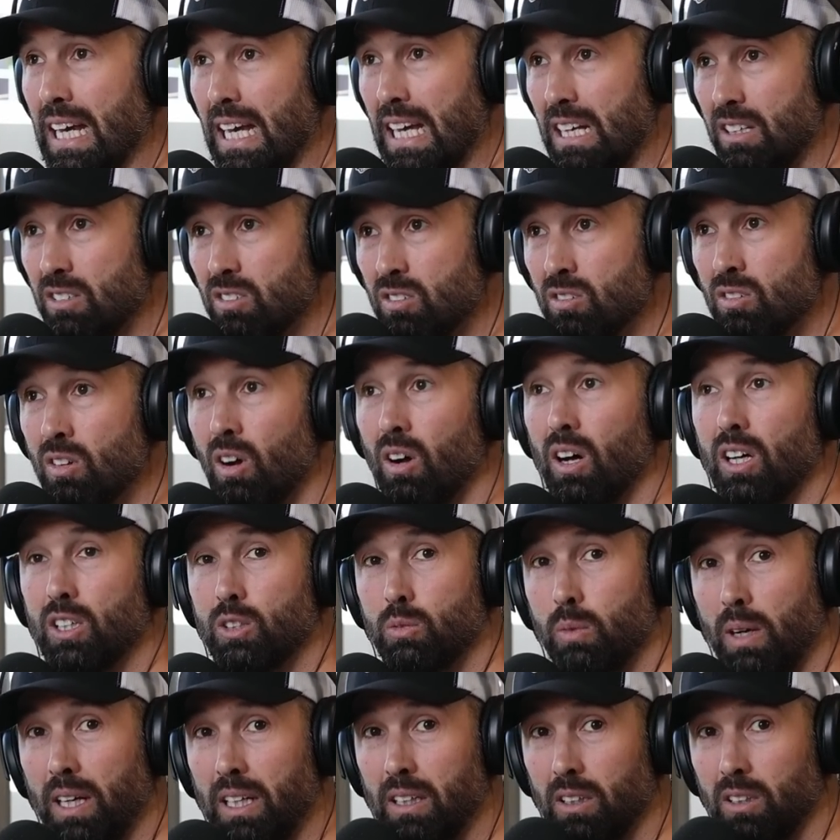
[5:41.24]
It's not as
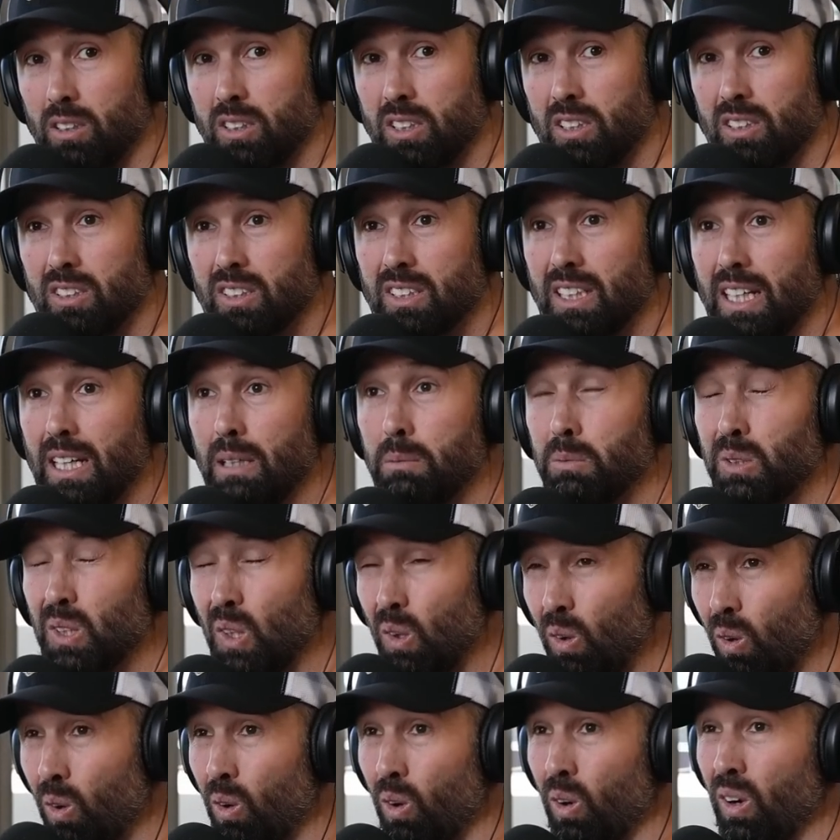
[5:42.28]
regular as it seems.
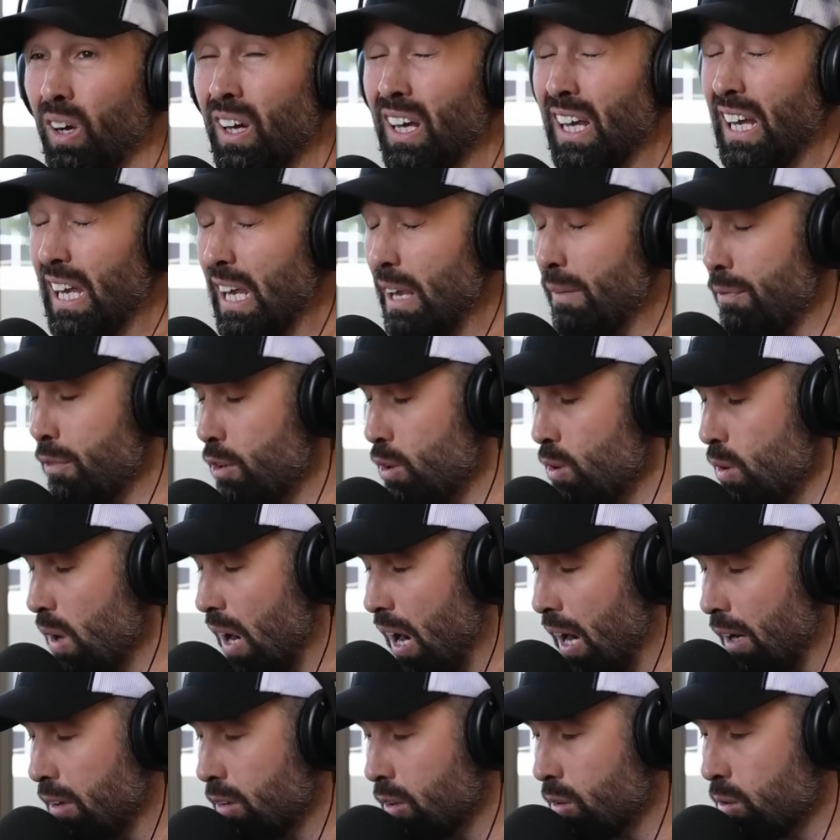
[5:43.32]
Or if you
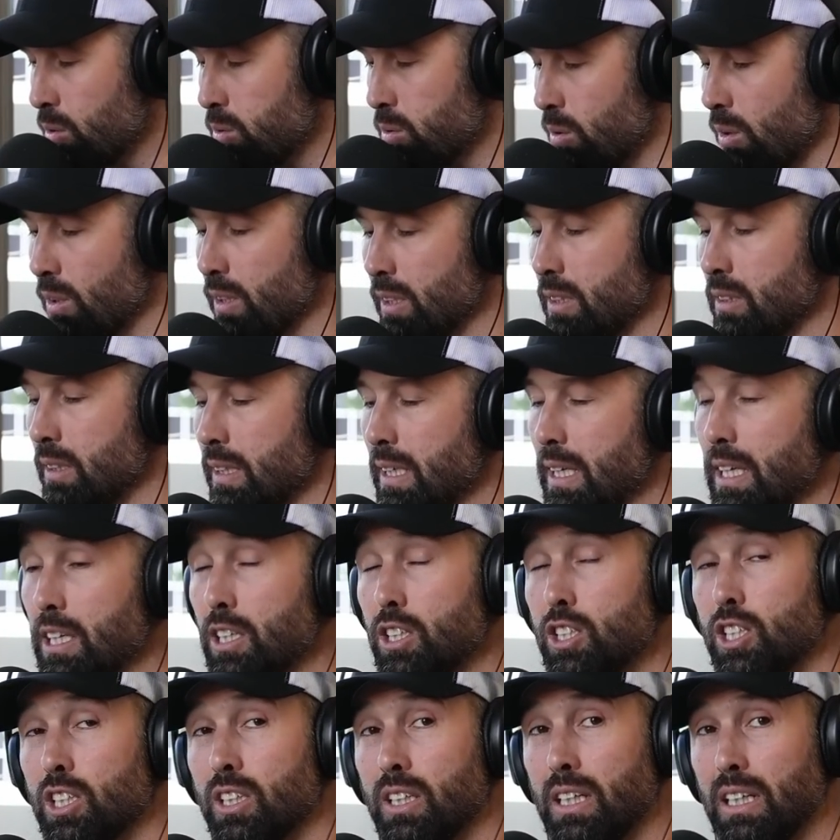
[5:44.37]
are chronically
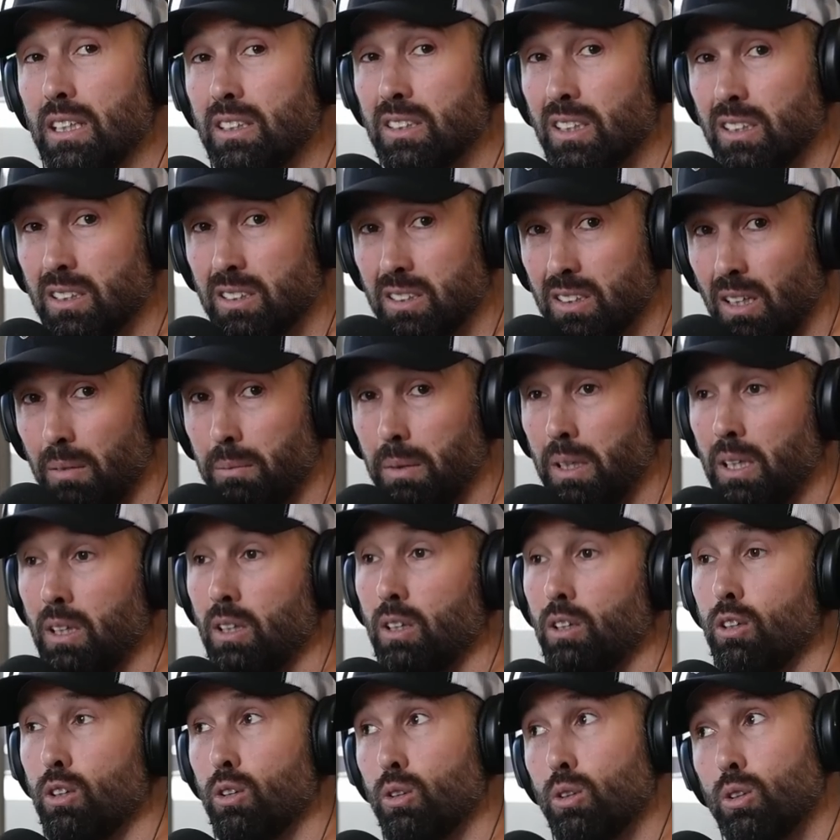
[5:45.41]
injured, is there something
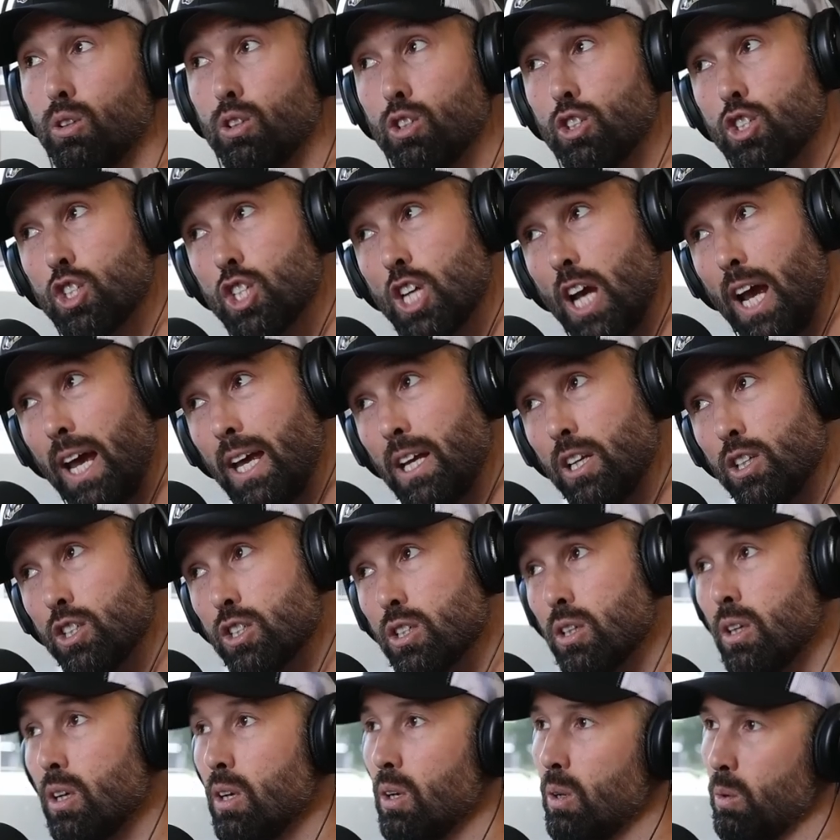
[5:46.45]
that you could
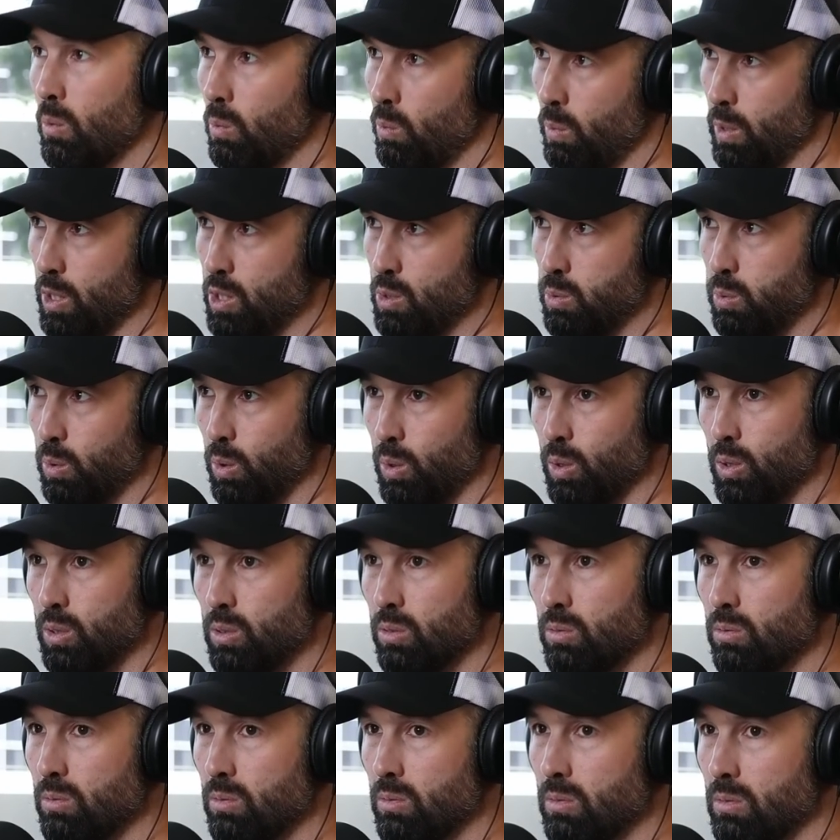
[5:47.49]
change which would
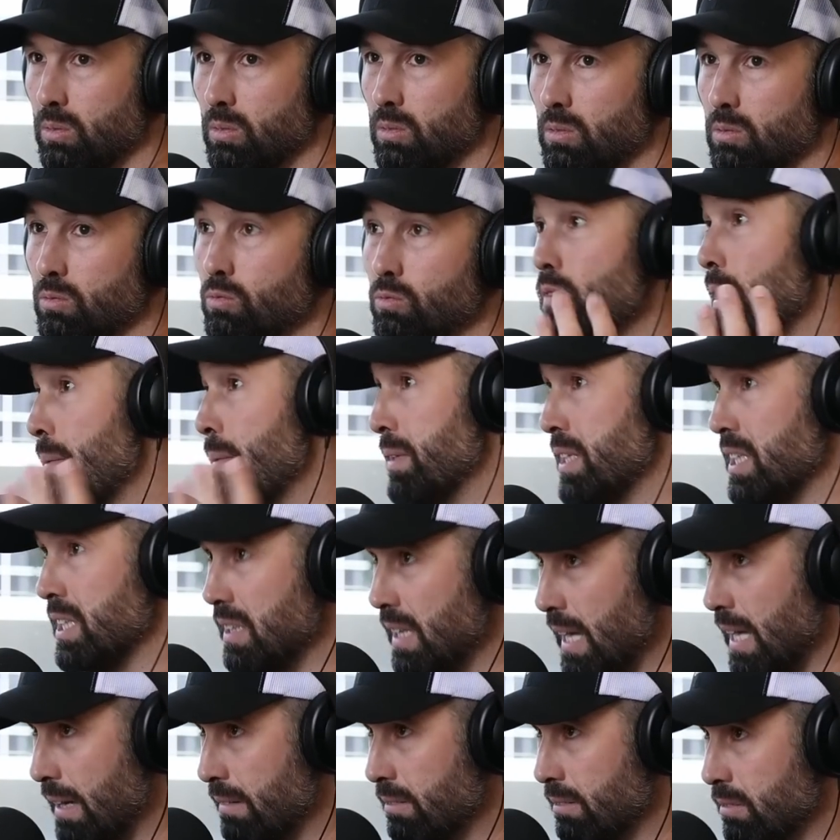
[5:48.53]
remedy
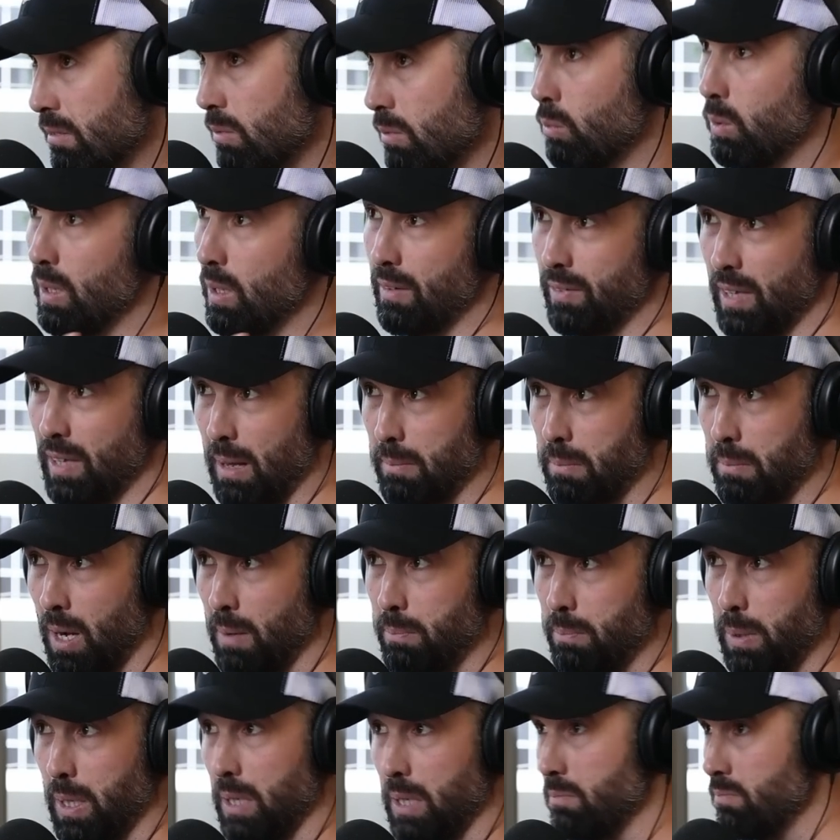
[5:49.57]
that? Whatever that
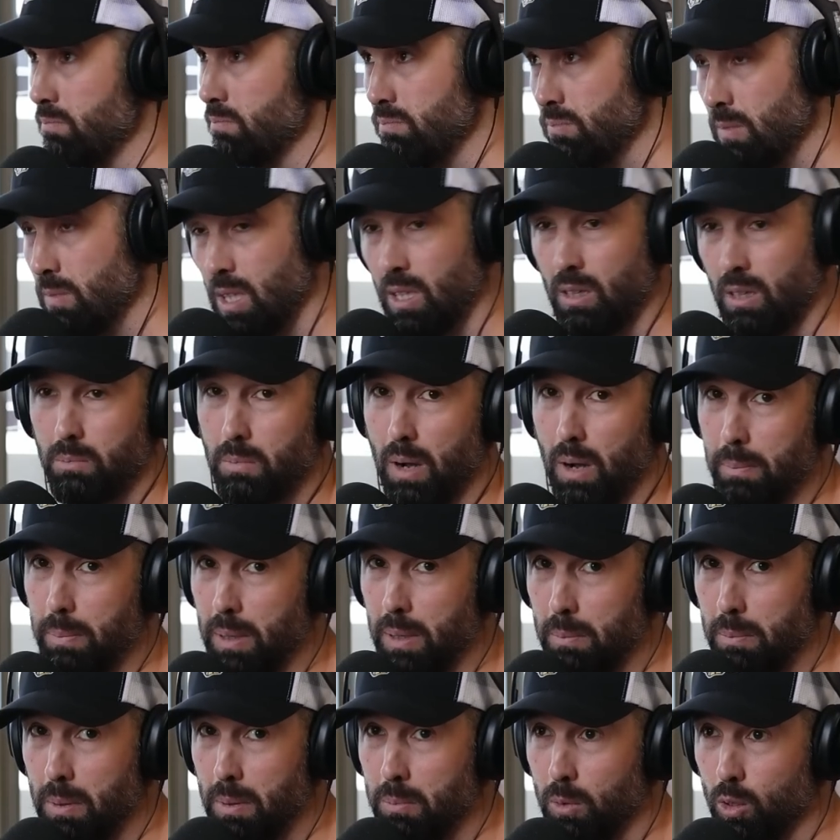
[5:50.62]
might be. Might be
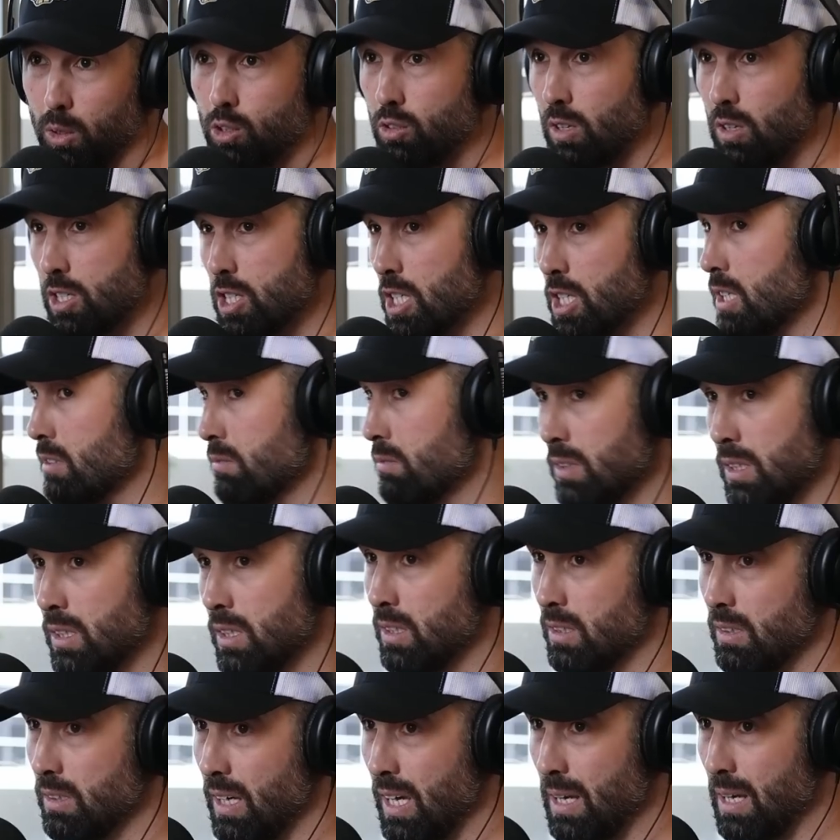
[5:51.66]
a bit more stretching.
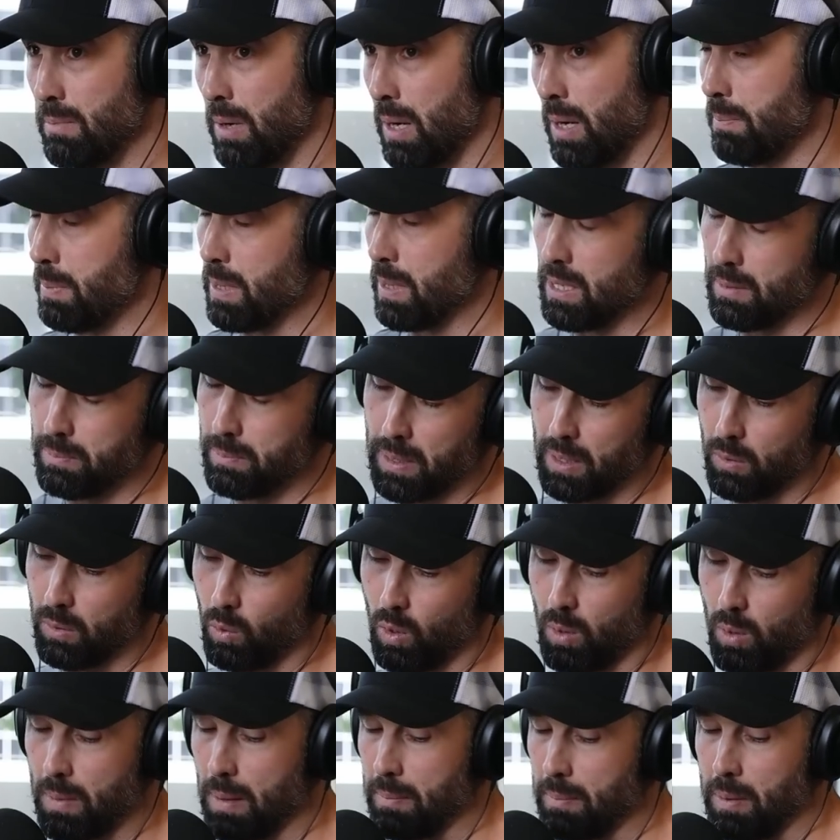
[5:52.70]
It might be a better
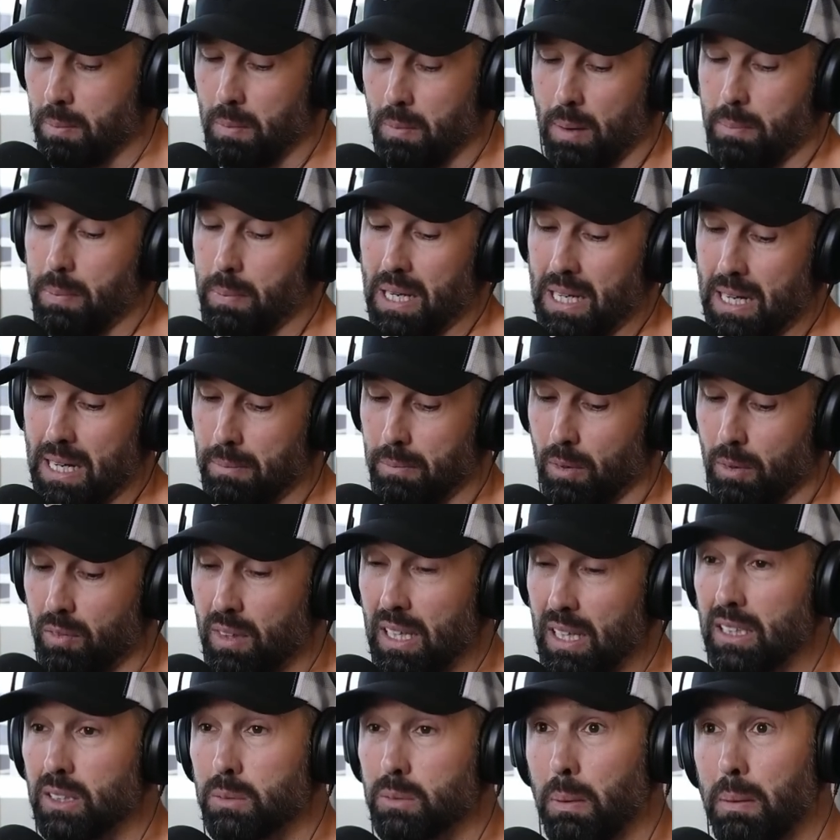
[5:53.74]
warm-up. It might be a number of
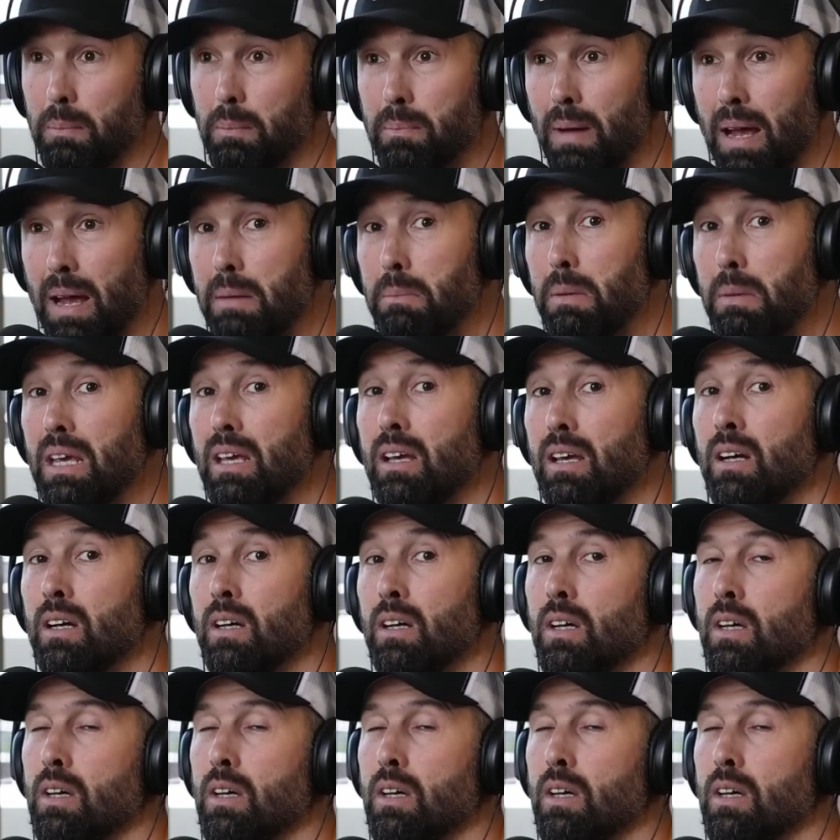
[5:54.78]
things. But maybe